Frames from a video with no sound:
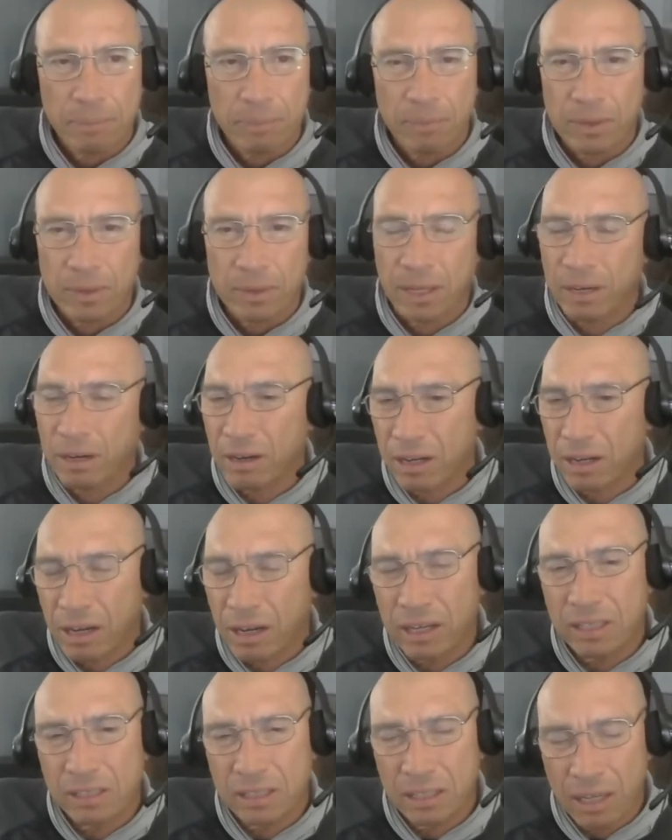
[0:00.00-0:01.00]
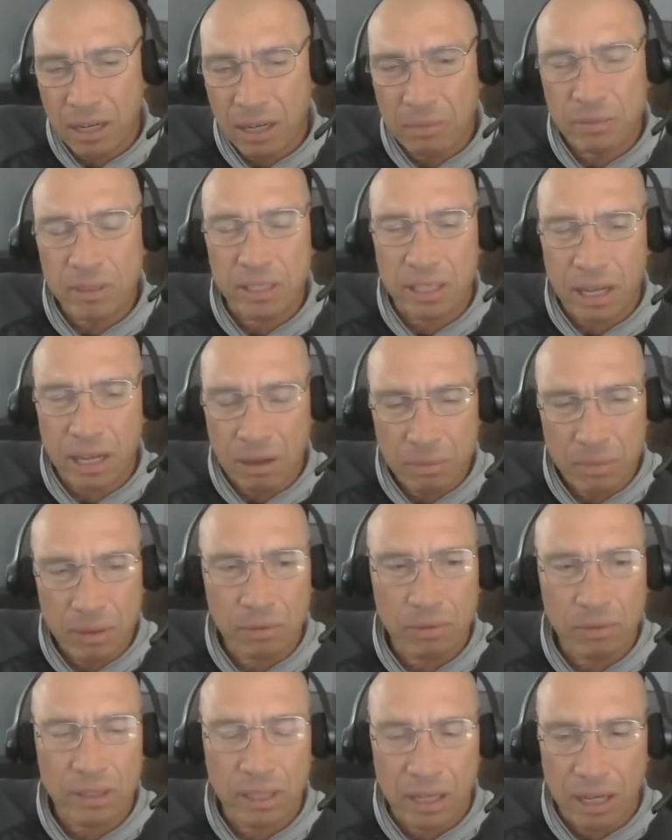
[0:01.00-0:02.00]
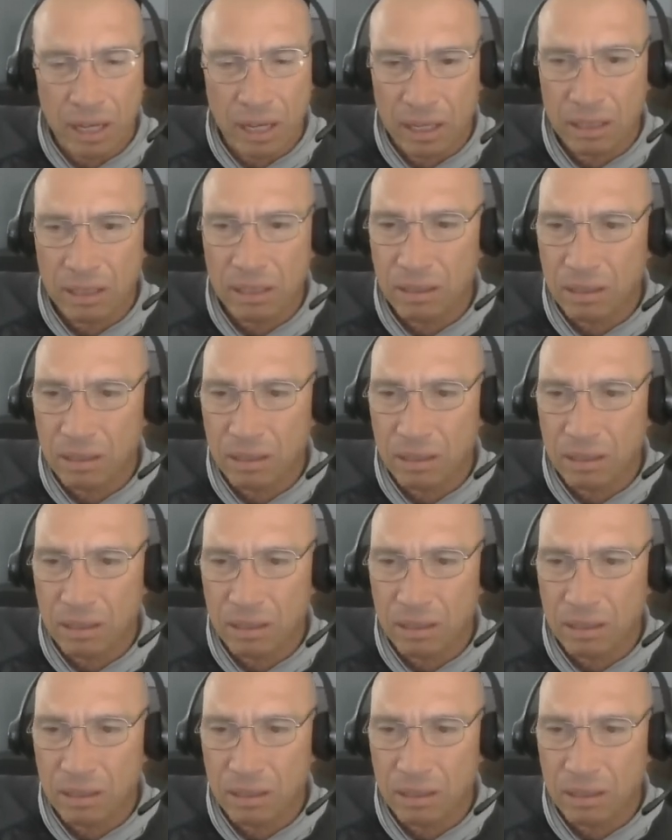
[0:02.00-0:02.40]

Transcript: And Narcotics Anonymous helped me with that.